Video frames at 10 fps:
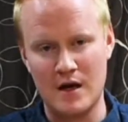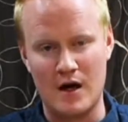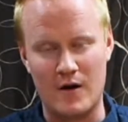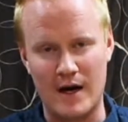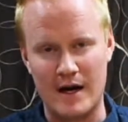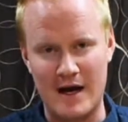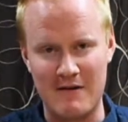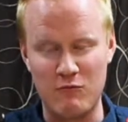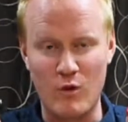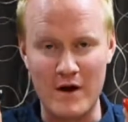Alright,
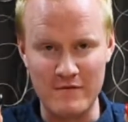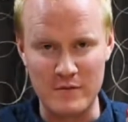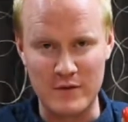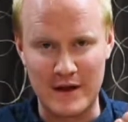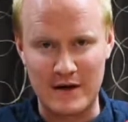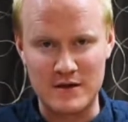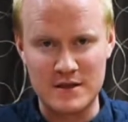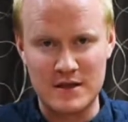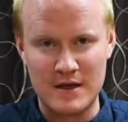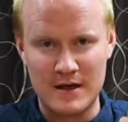have one of the
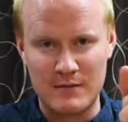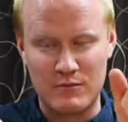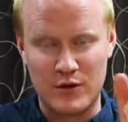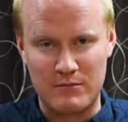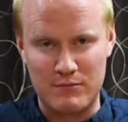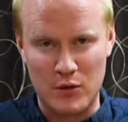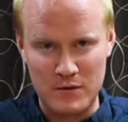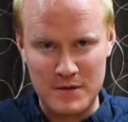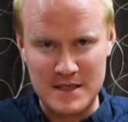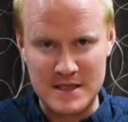players put
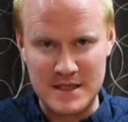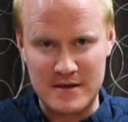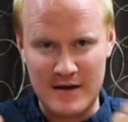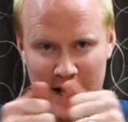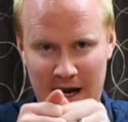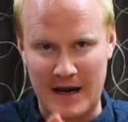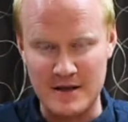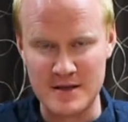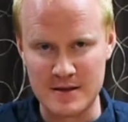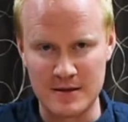both pieces in their
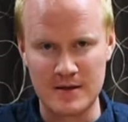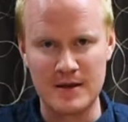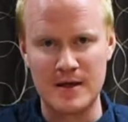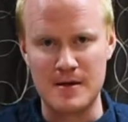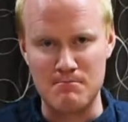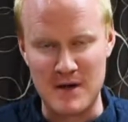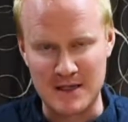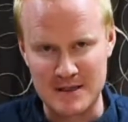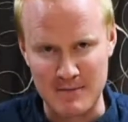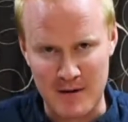hands,
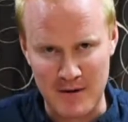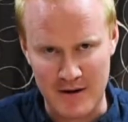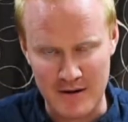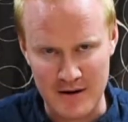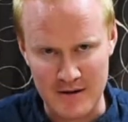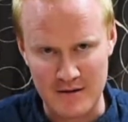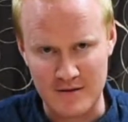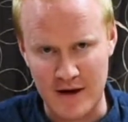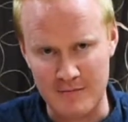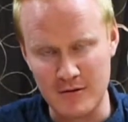mix them up underneath the
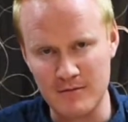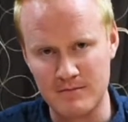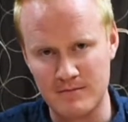table,